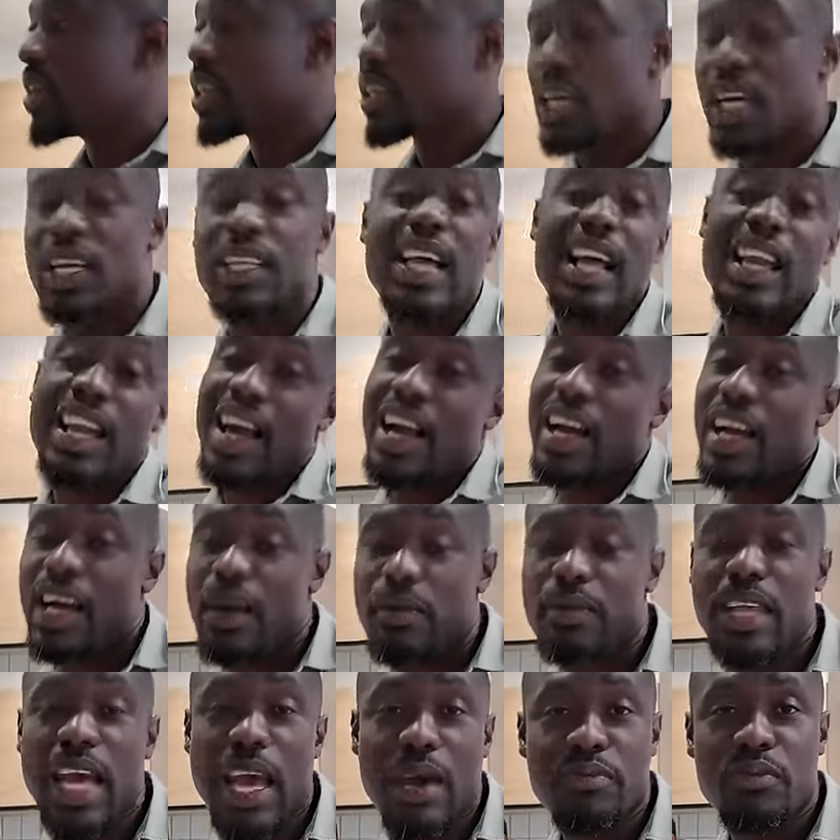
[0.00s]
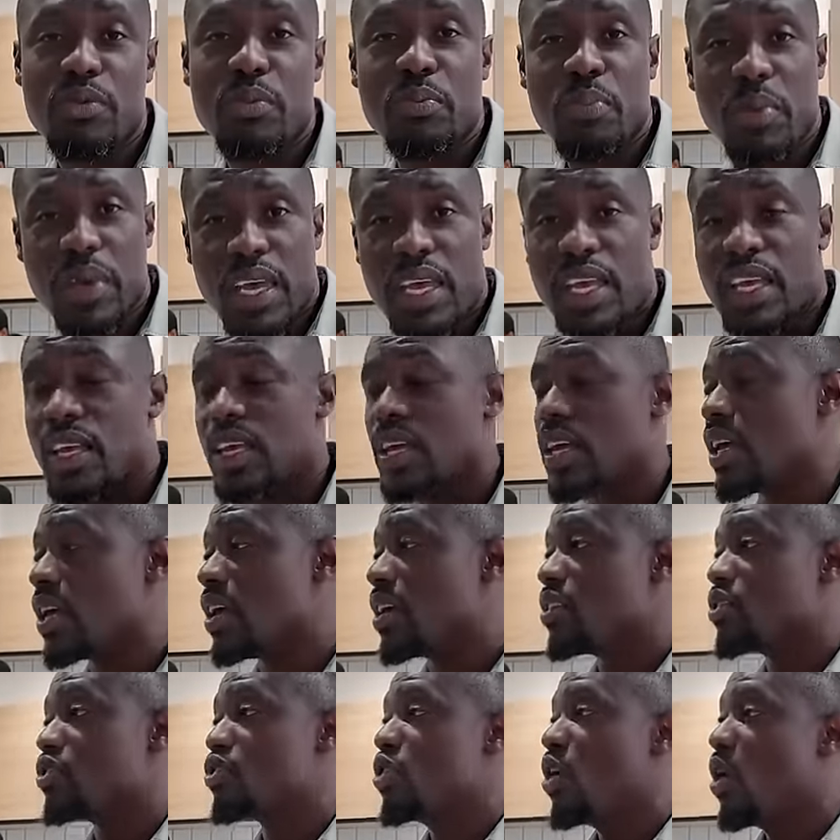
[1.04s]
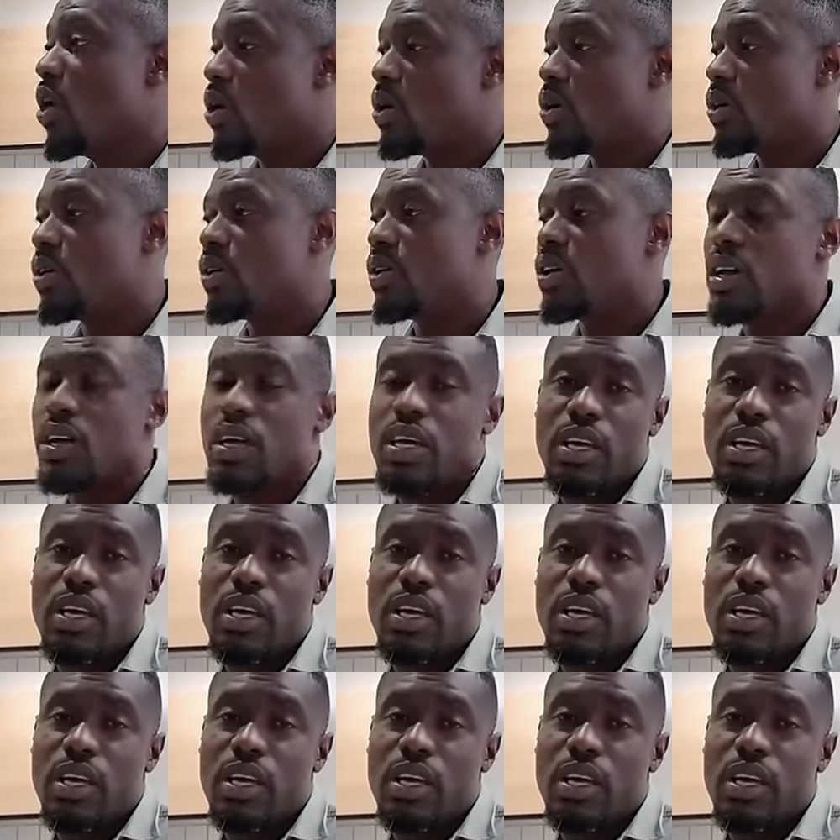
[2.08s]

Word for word: make you get a longer time to pay. So